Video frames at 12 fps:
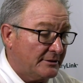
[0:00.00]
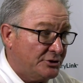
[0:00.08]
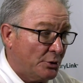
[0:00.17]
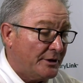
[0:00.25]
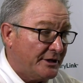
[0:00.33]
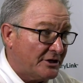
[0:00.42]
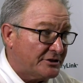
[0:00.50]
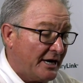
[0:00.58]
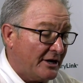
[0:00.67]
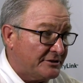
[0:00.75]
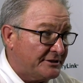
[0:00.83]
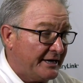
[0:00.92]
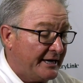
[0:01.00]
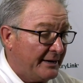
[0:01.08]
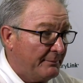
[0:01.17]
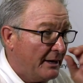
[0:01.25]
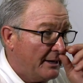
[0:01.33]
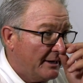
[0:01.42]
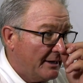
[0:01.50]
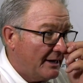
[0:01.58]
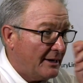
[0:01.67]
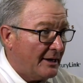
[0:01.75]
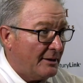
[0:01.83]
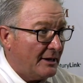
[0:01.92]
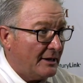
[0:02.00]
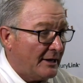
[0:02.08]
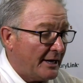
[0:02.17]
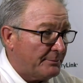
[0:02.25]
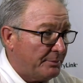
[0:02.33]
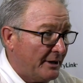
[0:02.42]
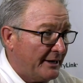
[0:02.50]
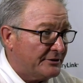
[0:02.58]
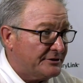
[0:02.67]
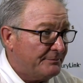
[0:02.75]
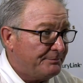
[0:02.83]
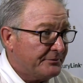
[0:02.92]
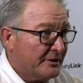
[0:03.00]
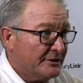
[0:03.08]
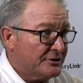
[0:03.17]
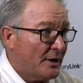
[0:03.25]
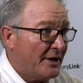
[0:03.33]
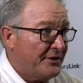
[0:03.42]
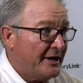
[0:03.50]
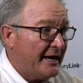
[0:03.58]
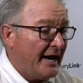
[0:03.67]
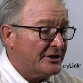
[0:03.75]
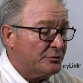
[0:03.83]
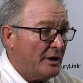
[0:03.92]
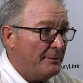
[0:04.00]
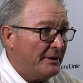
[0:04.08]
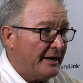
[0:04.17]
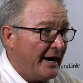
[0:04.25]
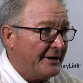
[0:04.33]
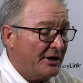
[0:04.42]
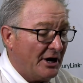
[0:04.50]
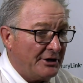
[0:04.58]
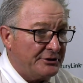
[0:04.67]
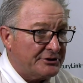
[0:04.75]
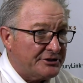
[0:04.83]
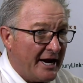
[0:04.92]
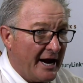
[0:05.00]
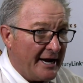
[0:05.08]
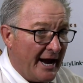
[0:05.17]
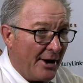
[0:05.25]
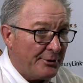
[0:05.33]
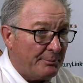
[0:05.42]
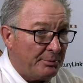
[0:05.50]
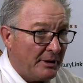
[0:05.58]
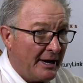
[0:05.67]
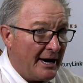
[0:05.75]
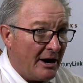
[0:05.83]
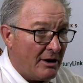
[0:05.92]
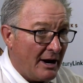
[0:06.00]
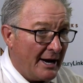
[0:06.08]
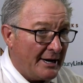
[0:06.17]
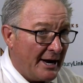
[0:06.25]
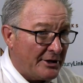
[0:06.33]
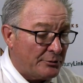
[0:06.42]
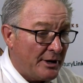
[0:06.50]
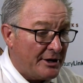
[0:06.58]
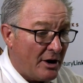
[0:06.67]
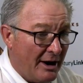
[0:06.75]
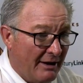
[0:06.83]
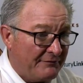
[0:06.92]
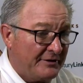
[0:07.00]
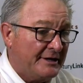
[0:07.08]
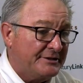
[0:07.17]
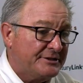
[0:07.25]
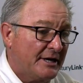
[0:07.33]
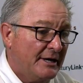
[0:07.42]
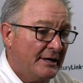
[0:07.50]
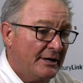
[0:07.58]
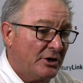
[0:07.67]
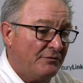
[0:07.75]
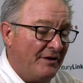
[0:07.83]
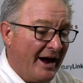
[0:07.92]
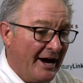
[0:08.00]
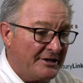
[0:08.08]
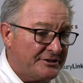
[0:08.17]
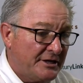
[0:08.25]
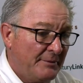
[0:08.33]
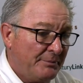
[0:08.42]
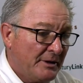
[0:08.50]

joined our team. A lot of players. So I think as we begin to understand how to play how to run our offense, fast